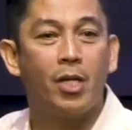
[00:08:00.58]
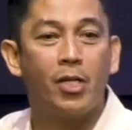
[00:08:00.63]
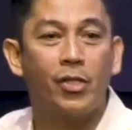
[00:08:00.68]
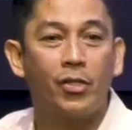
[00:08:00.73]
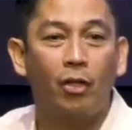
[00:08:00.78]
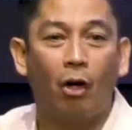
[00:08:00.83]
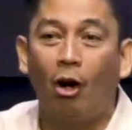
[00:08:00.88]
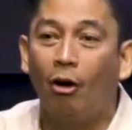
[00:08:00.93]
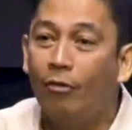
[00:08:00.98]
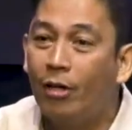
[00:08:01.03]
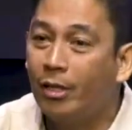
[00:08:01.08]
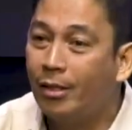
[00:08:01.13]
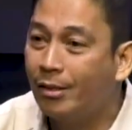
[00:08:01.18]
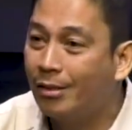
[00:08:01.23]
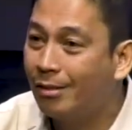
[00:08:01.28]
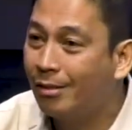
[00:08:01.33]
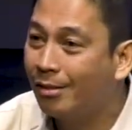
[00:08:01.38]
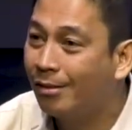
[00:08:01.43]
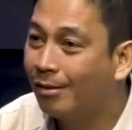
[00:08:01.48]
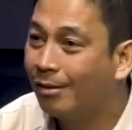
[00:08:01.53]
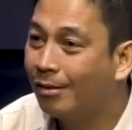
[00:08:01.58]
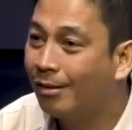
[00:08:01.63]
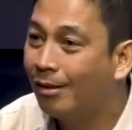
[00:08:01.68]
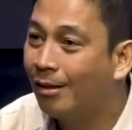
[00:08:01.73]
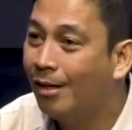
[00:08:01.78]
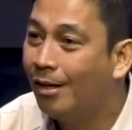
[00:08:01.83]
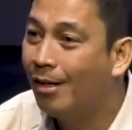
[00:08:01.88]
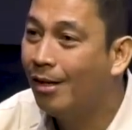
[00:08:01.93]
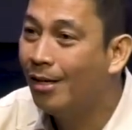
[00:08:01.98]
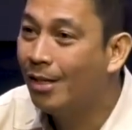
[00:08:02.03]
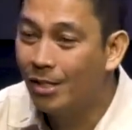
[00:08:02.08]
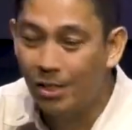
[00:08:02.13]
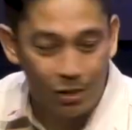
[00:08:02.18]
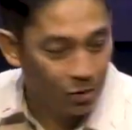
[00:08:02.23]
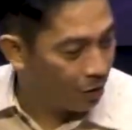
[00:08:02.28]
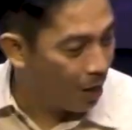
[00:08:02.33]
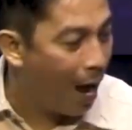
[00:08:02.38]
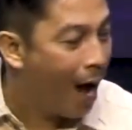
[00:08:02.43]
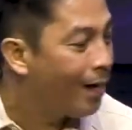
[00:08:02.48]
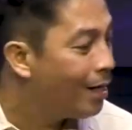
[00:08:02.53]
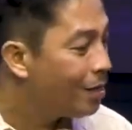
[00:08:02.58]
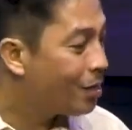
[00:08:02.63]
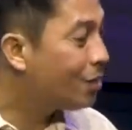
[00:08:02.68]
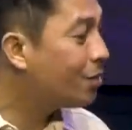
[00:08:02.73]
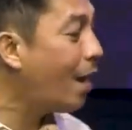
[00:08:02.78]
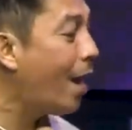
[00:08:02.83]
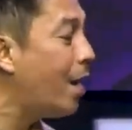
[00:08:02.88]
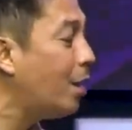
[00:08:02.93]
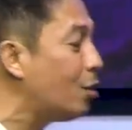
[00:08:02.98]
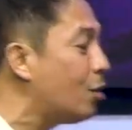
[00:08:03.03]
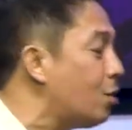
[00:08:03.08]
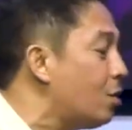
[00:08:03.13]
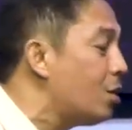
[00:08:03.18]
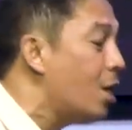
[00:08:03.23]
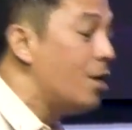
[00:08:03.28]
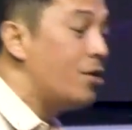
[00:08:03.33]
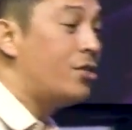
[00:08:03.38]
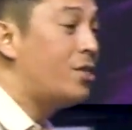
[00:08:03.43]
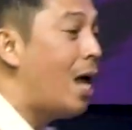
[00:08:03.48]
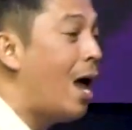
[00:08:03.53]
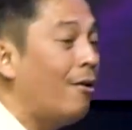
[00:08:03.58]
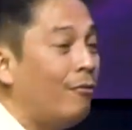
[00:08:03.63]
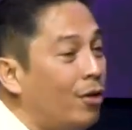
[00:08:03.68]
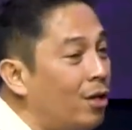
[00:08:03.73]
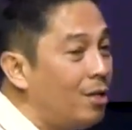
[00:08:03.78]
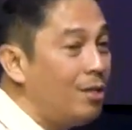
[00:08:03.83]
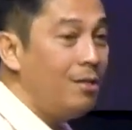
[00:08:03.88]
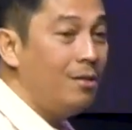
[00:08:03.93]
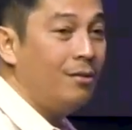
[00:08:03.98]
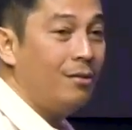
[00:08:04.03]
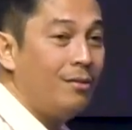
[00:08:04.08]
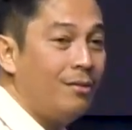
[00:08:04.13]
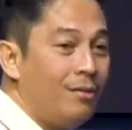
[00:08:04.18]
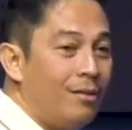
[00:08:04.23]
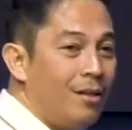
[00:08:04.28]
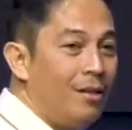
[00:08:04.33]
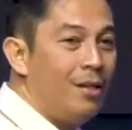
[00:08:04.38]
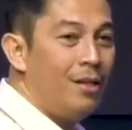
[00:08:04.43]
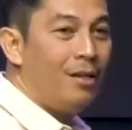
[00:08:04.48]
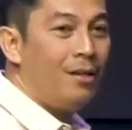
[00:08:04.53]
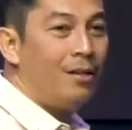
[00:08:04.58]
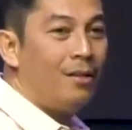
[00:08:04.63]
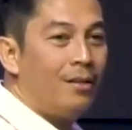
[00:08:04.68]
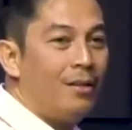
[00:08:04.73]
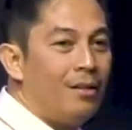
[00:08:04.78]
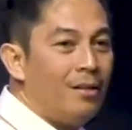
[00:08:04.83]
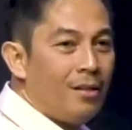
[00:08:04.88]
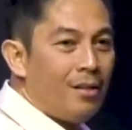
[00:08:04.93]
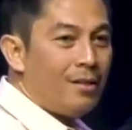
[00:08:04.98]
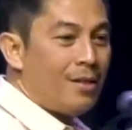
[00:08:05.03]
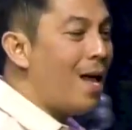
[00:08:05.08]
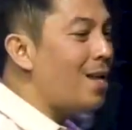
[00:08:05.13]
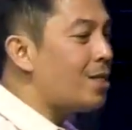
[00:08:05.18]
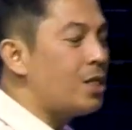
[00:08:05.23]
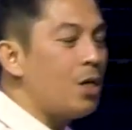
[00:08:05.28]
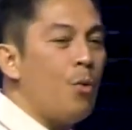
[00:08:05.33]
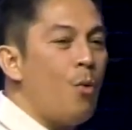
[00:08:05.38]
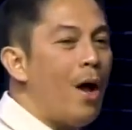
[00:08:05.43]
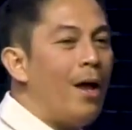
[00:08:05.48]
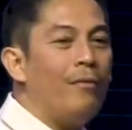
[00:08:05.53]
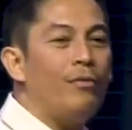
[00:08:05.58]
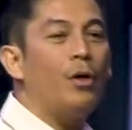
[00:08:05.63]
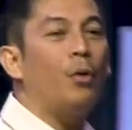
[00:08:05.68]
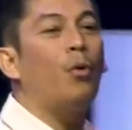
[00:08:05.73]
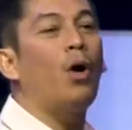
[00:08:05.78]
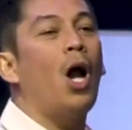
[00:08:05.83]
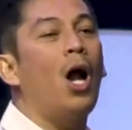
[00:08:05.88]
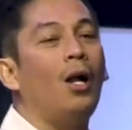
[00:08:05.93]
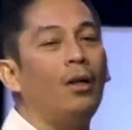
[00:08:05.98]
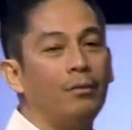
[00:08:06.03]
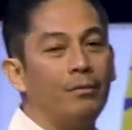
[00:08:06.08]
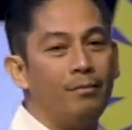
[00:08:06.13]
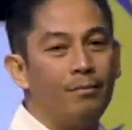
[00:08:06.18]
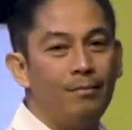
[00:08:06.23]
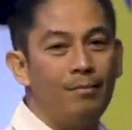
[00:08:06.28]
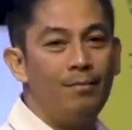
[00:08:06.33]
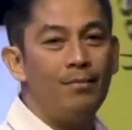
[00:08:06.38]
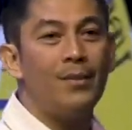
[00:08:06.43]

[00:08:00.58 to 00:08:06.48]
be a servant. Amen. So God is saying to devil, that's the way of the world.